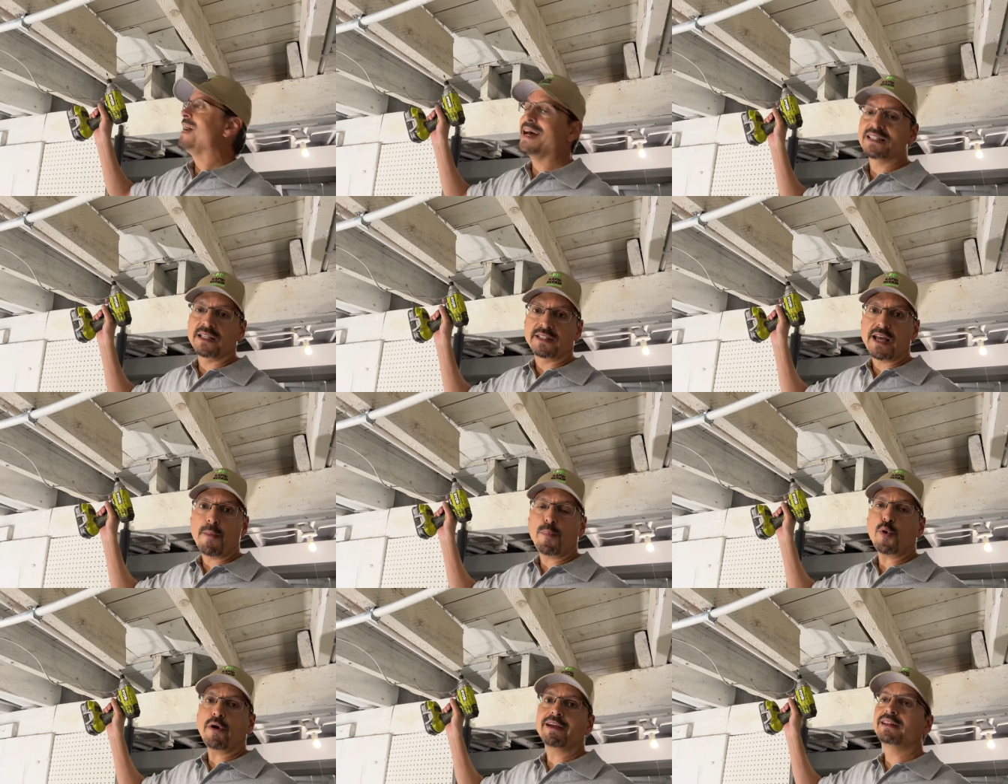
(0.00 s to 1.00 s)
as a
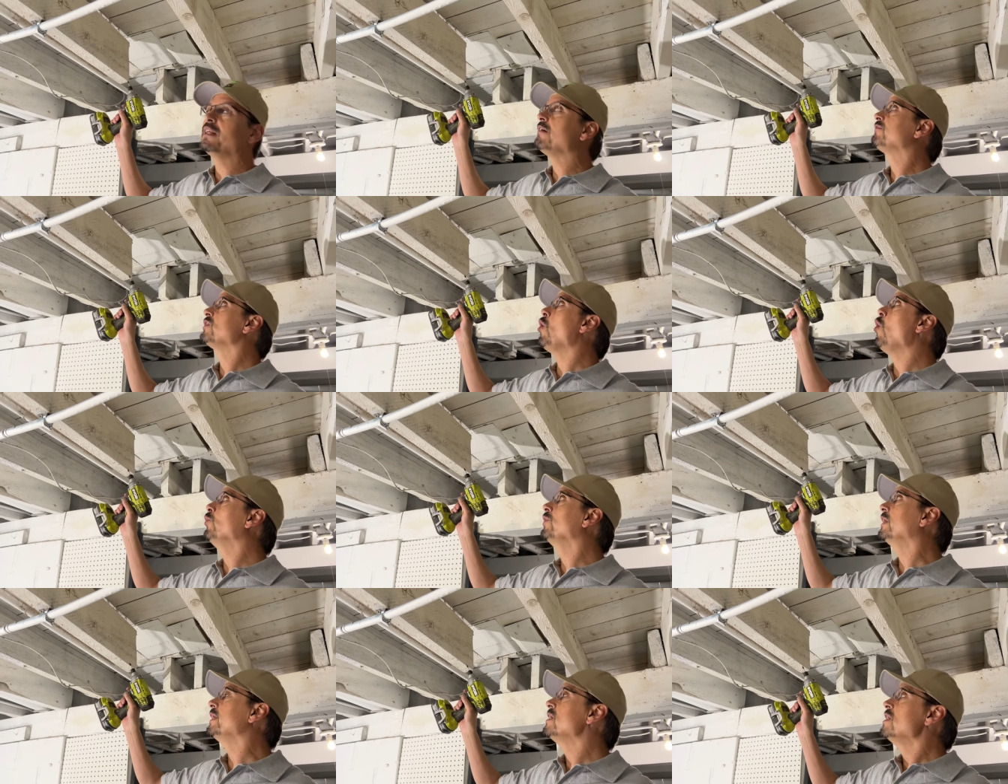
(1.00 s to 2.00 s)
temporary lift
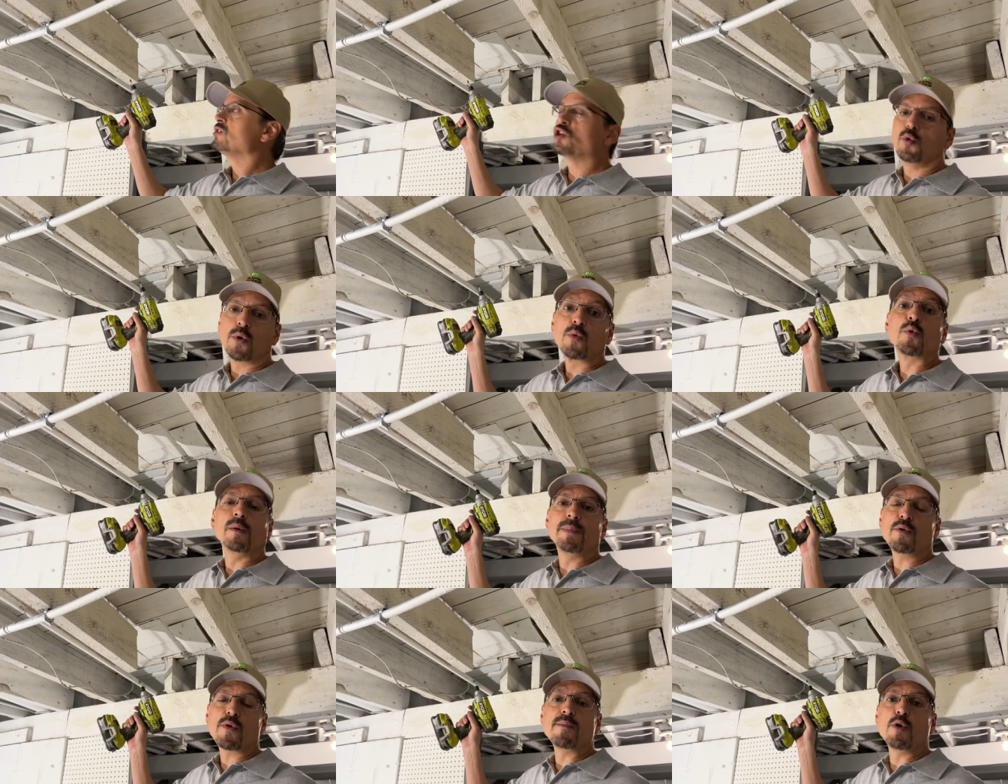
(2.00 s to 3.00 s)
only, so we will be
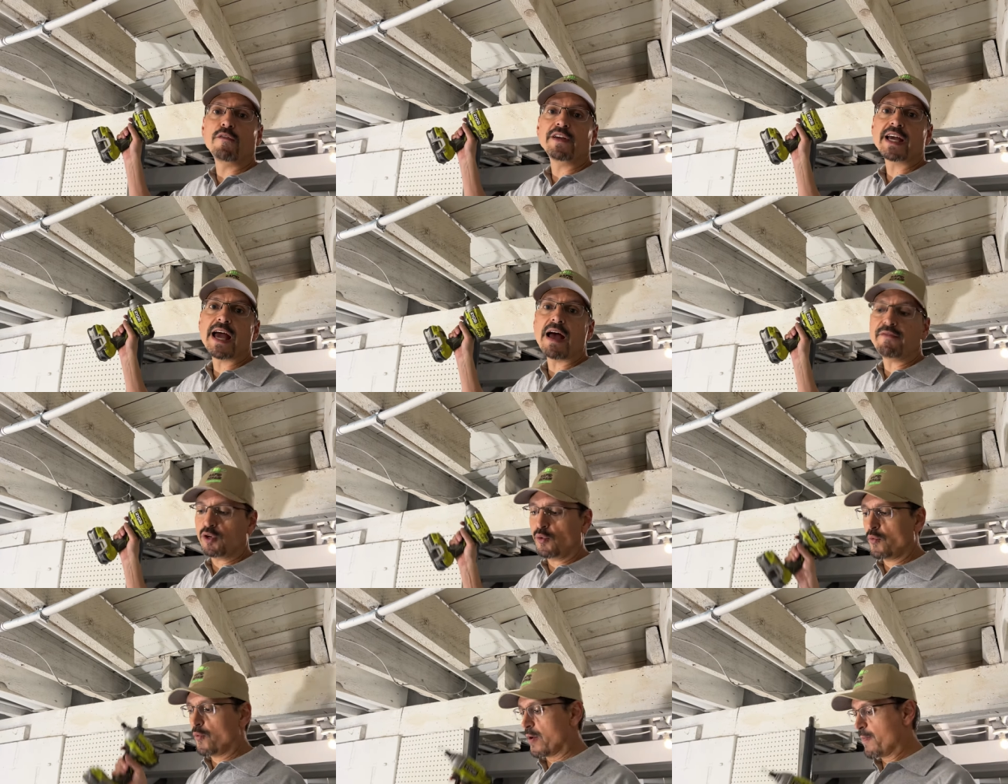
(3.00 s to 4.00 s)
removing it after the
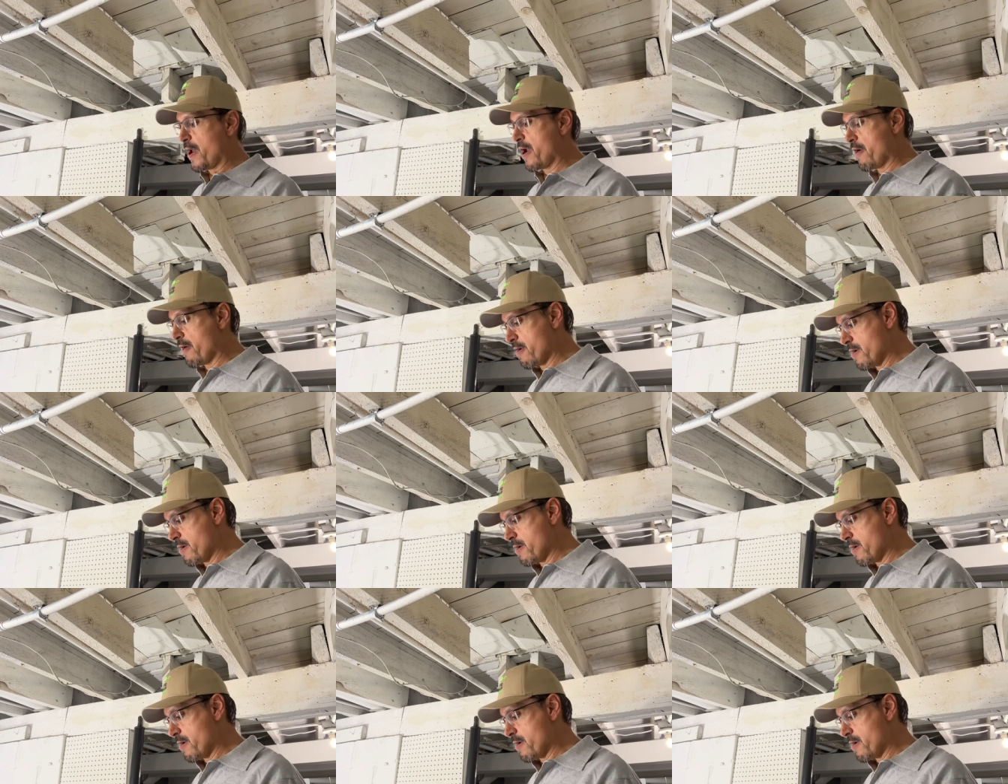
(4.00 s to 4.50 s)
repair.